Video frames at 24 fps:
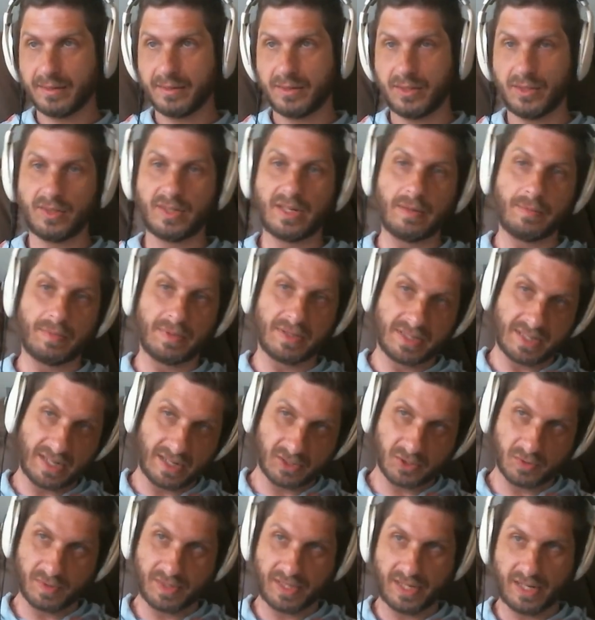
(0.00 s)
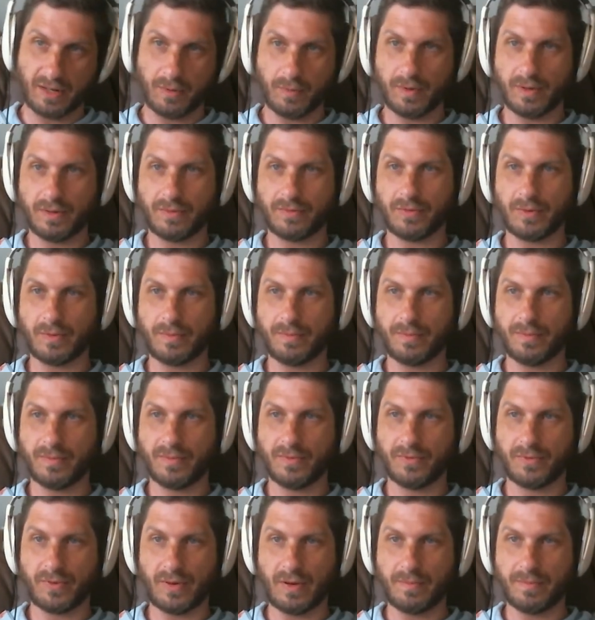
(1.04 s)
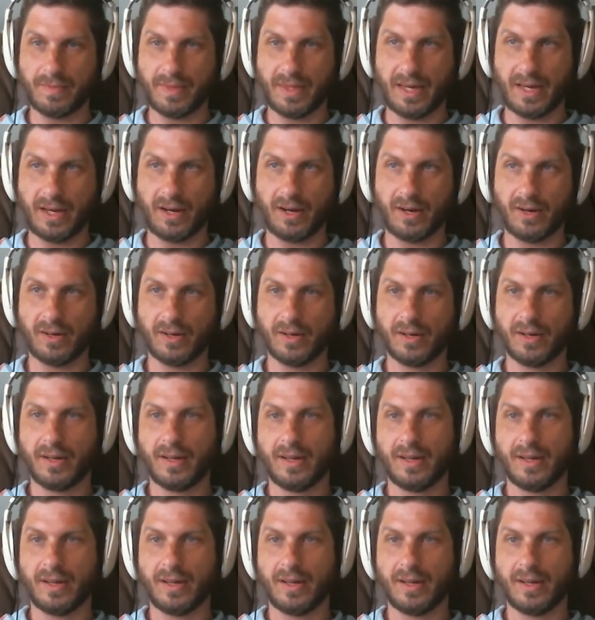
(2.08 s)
Do you keep in touch with anyone from there?